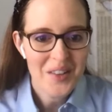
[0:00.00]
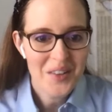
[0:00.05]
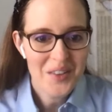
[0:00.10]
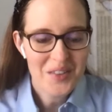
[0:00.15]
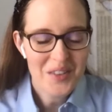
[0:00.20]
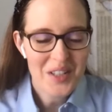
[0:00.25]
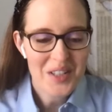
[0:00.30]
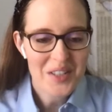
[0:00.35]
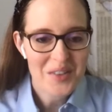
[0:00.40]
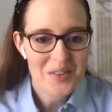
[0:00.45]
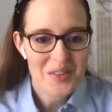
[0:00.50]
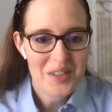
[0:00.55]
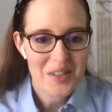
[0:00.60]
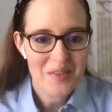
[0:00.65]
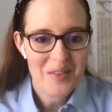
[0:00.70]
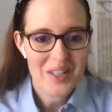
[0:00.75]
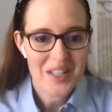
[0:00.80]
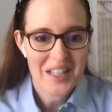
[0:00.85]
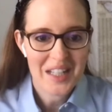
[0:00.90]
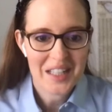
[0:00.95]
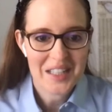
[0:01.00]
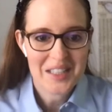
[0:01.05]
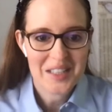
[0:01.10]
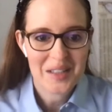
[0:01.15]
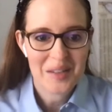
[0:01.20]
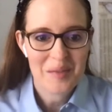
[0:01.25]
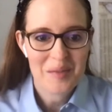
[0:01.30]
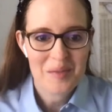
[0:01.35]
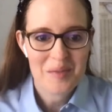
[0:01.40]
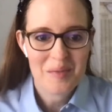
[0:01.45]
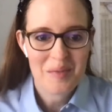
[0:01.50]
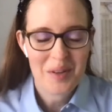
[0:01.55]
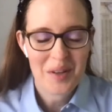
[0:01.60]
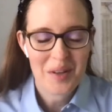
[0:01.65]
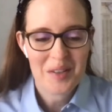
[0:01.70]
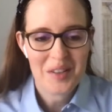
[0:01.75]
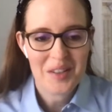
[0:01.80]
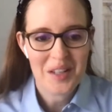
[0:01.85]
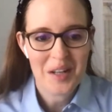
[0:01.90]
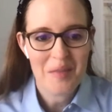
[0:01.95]
try to go see if we can catch a
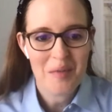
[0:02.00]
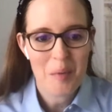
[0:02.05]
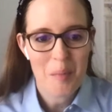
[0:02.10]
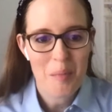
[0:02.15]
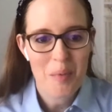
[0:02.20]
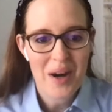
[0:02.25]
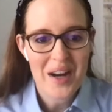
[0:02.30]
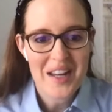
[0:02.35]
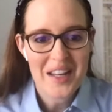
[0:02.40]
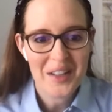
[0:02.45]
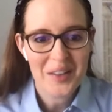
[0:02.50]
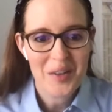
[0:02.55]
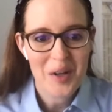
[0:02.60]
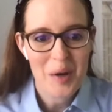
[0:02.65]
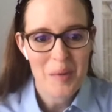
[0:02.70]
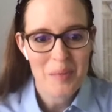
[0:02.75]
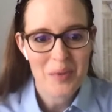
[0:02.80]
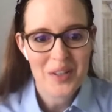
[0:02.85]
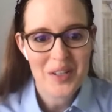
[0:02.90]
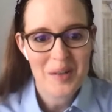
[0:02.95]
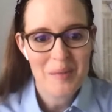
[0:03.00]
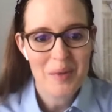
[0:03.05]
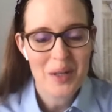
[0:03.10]
sight of a bright yellow airplane.